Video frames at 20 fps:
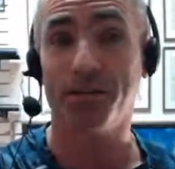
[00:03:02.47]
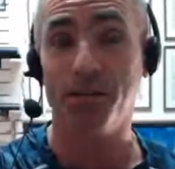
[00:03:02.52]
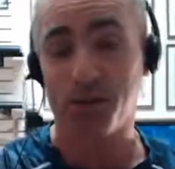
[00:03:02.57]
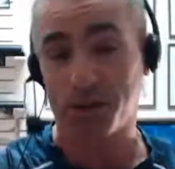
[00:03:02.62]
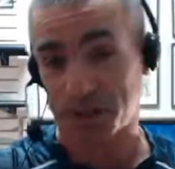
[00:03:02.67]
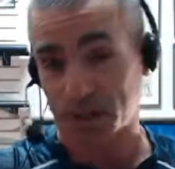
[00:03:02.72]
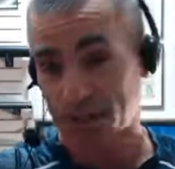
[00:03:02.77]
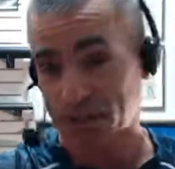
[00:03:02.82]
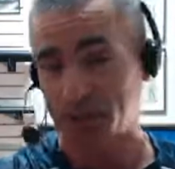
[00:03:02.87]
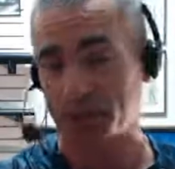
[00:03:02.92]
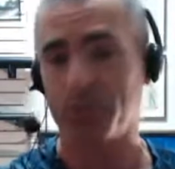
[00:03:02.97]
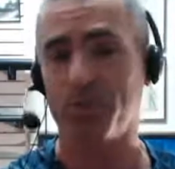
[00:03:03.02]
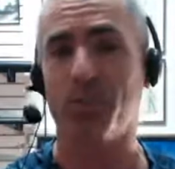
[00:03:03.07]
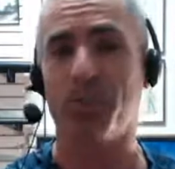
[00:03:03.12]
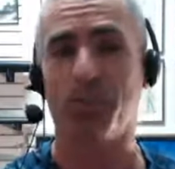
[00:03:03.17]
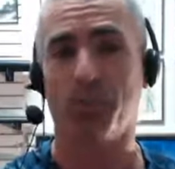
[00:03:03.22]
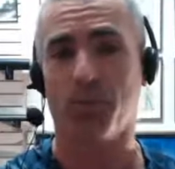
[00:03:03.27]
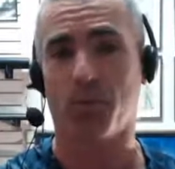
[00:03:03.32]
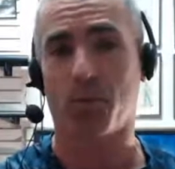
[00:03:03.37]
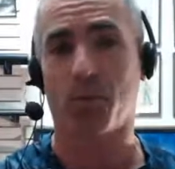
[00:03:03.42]
You just have to
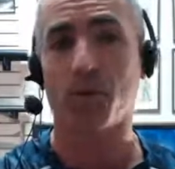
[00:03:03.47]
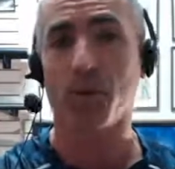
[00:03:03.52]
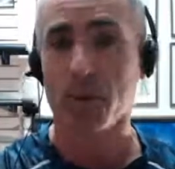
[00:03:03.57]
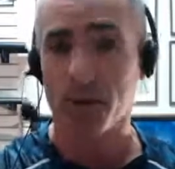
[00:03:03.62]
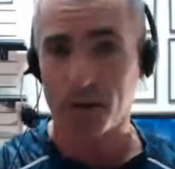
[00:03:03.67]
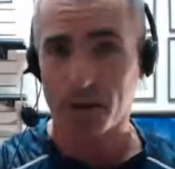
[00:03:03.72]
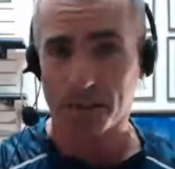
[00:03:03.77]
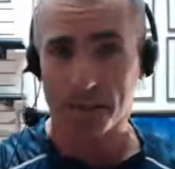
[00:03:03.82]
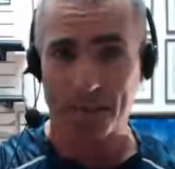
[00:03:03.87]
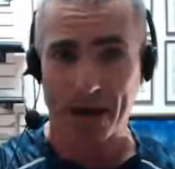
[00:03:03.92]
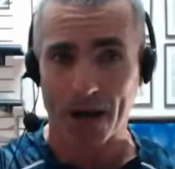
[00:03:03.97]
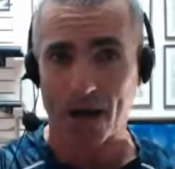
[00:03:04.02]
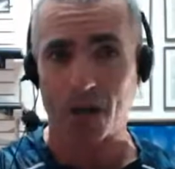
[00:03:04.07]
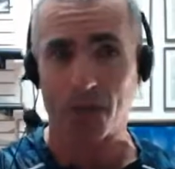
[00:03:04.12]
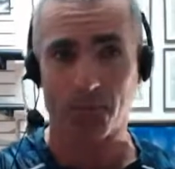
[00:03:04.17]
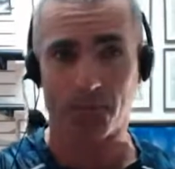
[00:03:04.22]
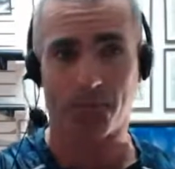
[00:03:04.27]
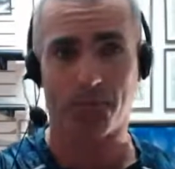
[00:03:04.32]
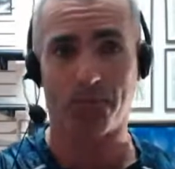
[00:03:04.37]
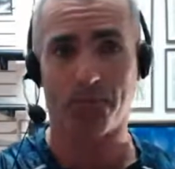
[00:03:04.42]
worry
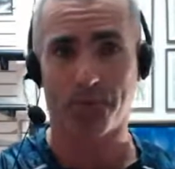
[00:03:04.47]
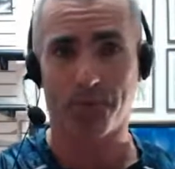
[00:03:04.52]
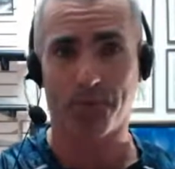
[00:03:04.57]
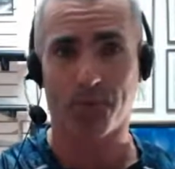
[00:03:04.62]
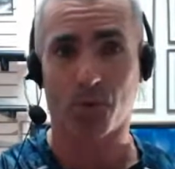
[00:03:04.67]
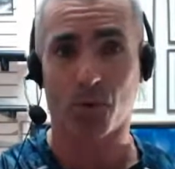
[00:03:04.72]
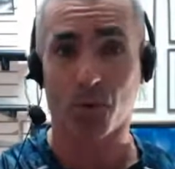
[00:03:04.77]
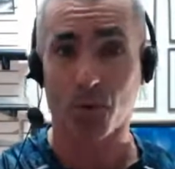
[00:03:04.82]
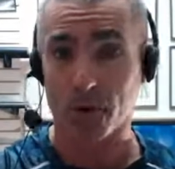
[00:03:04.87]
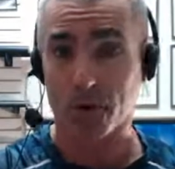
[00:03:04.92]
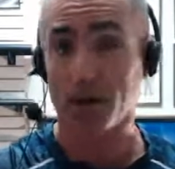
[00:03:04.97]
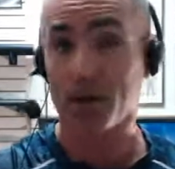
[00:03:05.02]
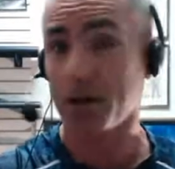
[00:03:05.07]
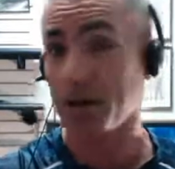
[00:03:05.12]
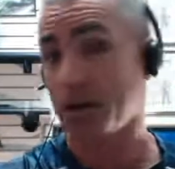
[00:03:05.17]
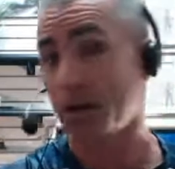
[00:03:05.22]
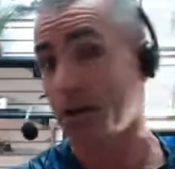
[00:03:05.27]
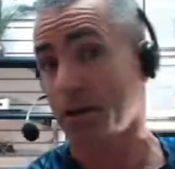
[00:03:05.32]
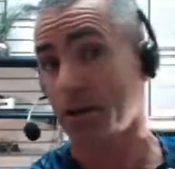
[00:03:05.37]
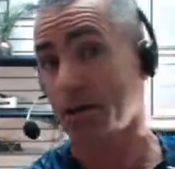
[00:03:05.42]
about
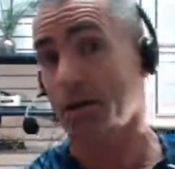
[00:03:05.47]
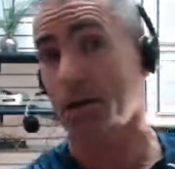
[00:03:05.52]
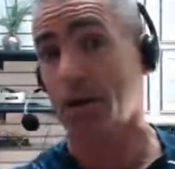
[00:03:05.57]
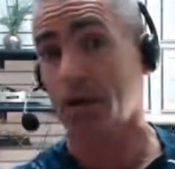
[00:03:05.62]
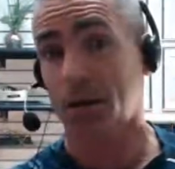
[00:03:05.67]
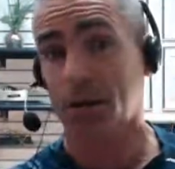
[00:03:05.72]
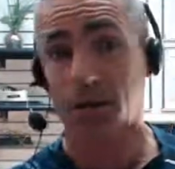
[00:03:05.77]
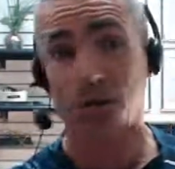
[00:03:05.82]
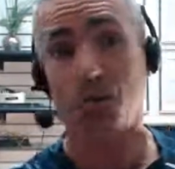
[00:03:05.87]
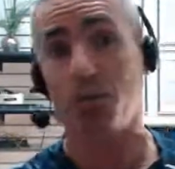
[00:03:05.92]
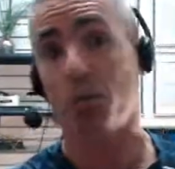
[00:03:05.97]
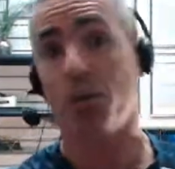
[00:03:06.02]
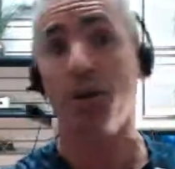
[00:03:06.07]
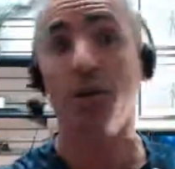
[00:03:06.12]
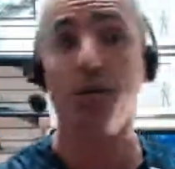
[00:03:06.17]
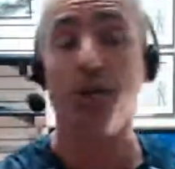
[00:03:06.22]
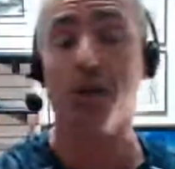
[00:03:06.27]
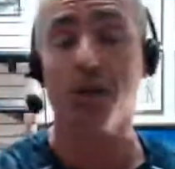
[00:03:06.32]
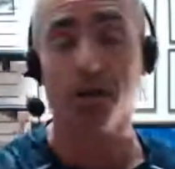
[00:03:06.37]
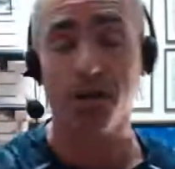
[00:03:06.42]
worrying
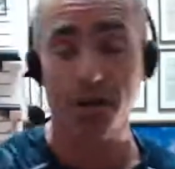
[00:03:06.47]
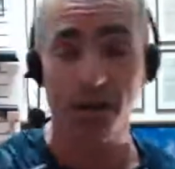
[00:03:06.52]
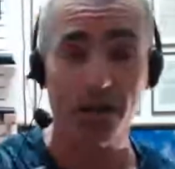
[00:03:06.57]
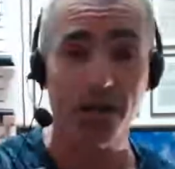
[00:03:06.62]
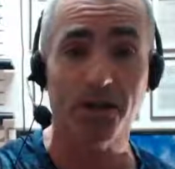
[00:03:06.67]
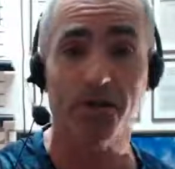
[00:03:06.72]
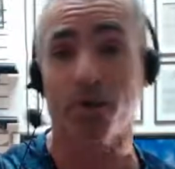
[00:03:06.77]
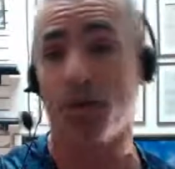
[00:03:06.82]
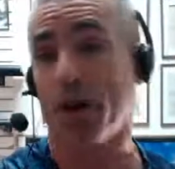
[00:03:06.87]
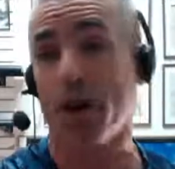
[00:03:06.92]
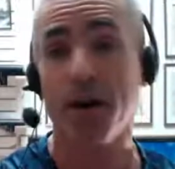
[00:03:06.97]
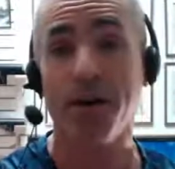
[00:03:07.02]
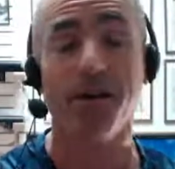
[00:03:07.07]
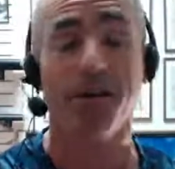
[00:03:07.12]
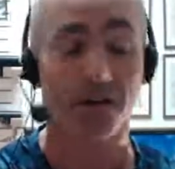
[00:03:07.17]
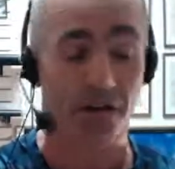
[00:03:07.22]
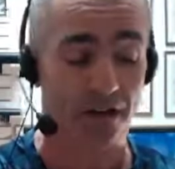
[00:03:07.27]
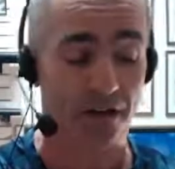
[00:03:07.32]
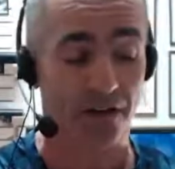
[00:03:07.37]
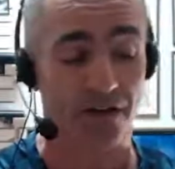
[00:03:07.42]
where you're going to live or how you're
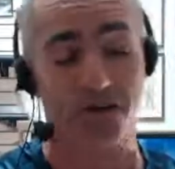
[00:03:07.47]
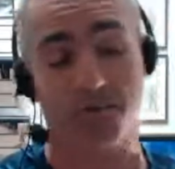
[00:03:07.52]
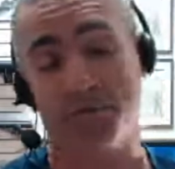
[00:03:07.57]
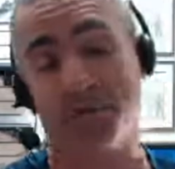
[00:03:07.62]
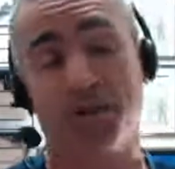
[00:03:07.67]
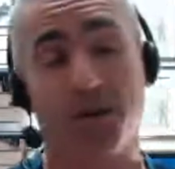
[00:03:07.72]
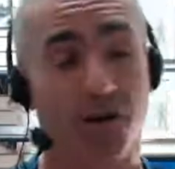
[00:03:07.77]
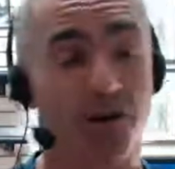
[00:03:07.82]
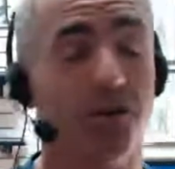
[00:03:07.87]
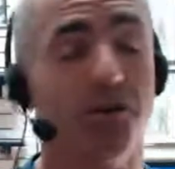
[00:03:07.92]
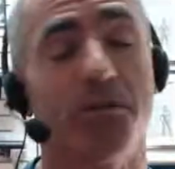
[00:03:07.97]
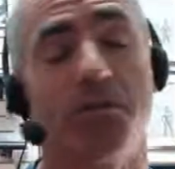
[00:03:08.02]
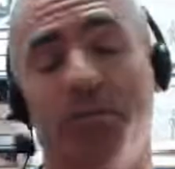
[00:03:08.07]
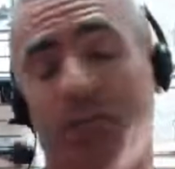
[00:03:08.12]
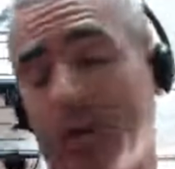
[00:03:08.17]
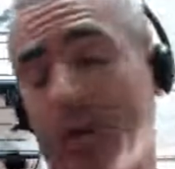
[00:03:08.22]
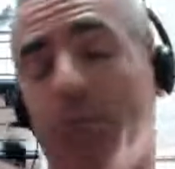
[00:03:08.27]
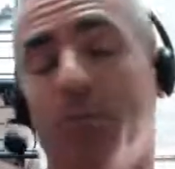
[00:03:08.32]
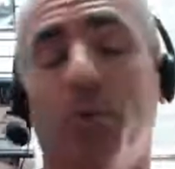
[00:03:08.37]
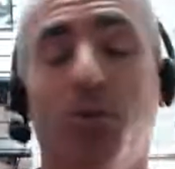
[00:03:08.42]
going to live because you're
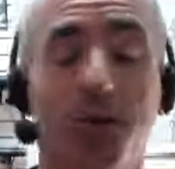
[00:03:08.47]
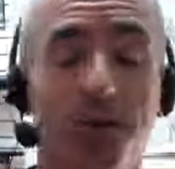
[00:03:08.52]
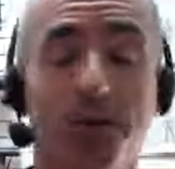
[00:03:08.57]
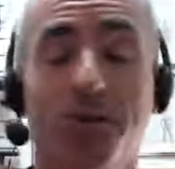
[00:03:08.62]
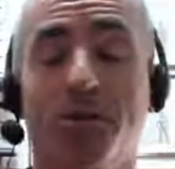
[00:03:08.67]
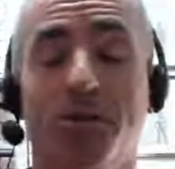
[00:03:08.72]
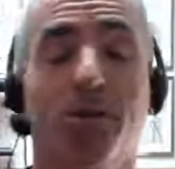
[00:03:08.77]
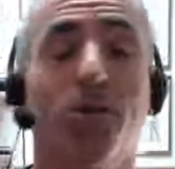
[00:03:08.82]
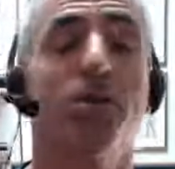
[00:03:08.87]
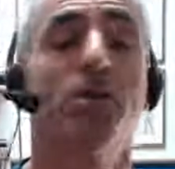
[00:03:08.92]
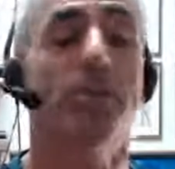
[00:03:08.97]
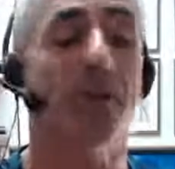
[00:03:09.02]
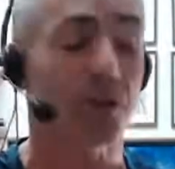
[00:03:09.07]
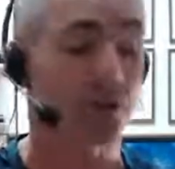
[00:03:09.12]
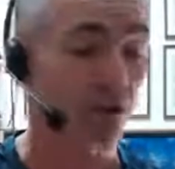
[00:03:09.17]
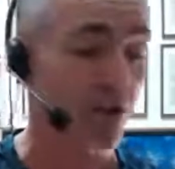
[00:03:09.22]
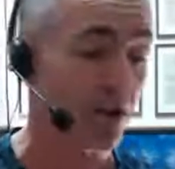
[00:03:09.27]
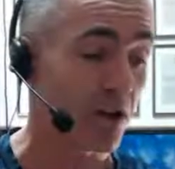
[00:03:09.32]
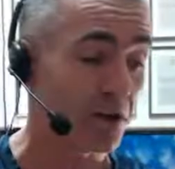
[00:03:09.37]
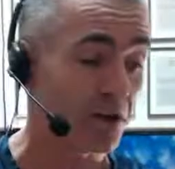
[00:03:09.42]
being poisoned slowly by
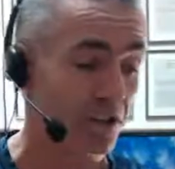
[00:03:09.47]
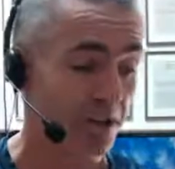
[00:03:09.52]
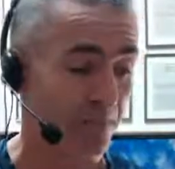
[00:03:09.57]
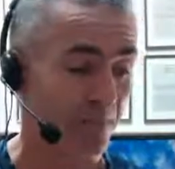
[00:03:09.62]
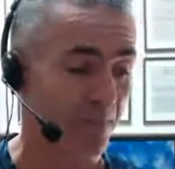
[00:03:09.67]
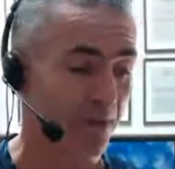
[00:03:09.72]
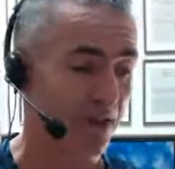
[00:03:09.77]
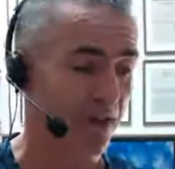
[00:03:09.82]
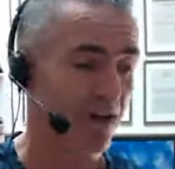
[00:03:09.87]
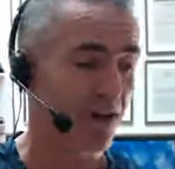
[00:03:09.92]
triclosan.